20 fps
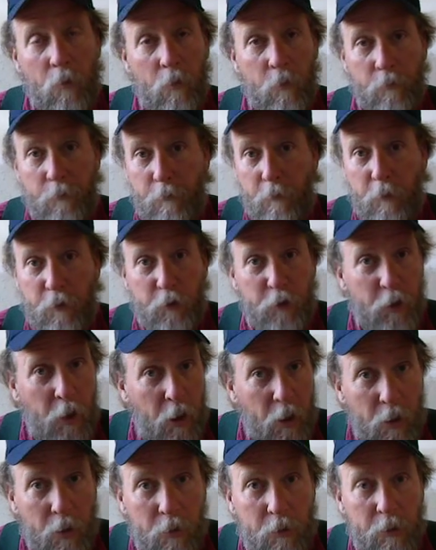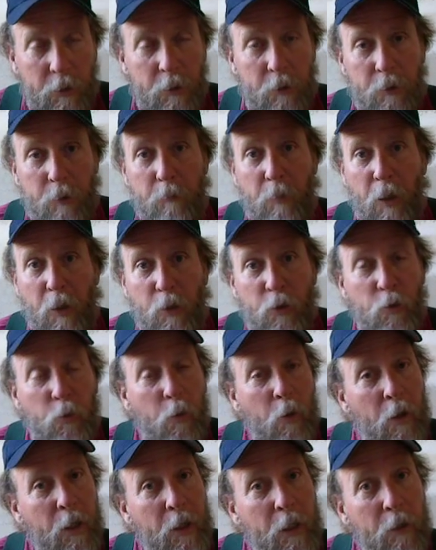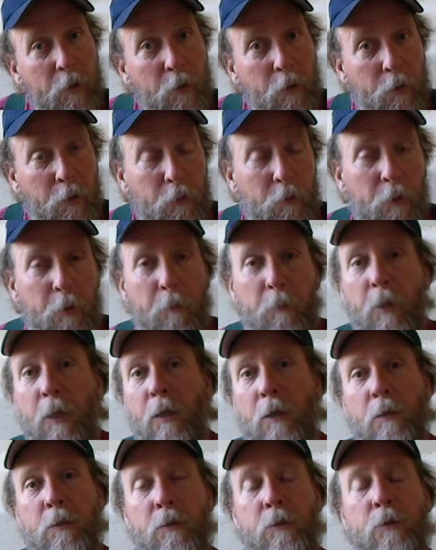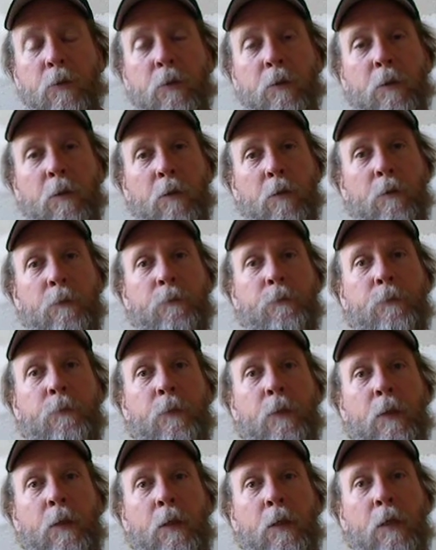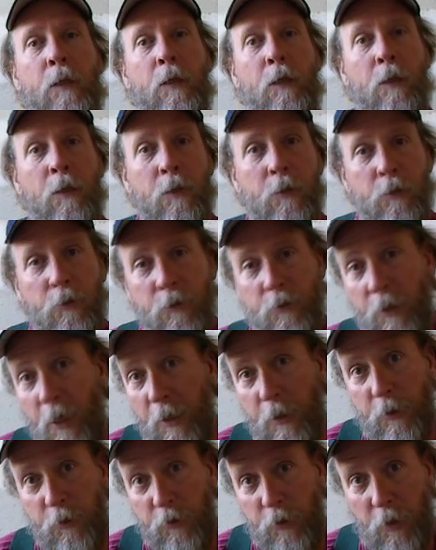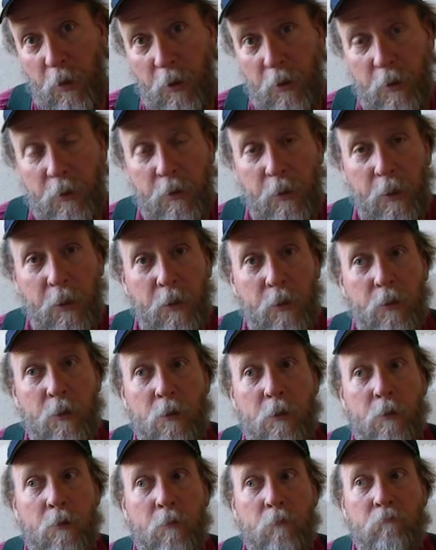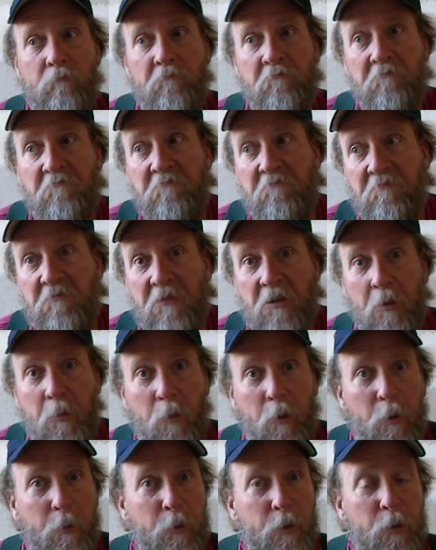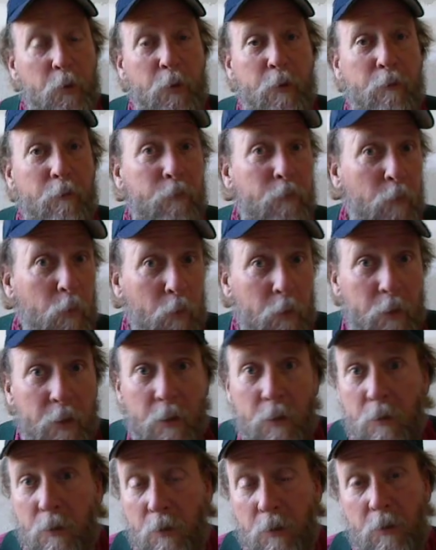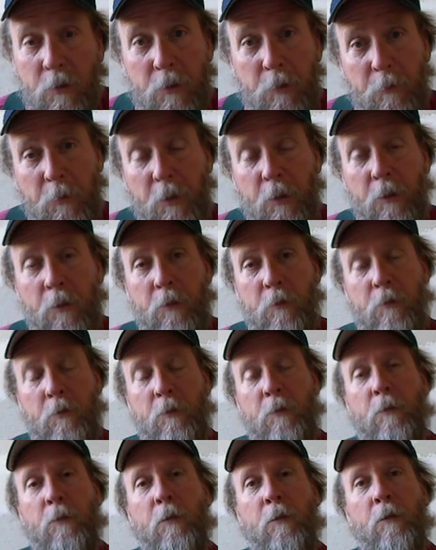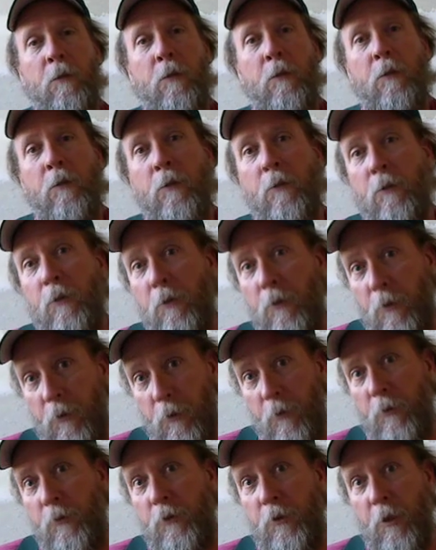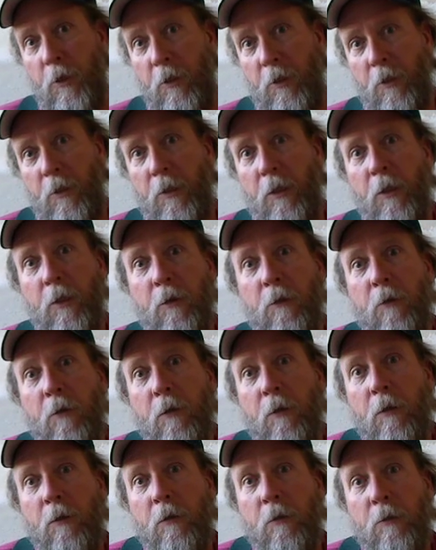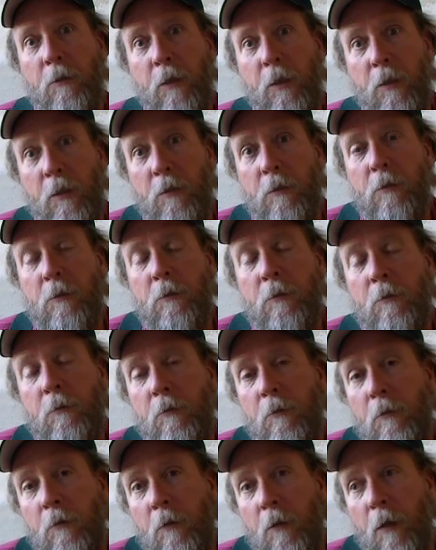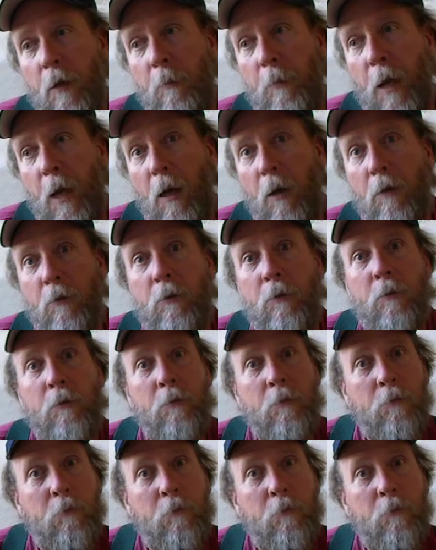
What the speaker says: the first jhana takes about 20 to 30 minutes to occur. The second jhana takes somewhere between 40 and 60 minutes. The third jhana then takes about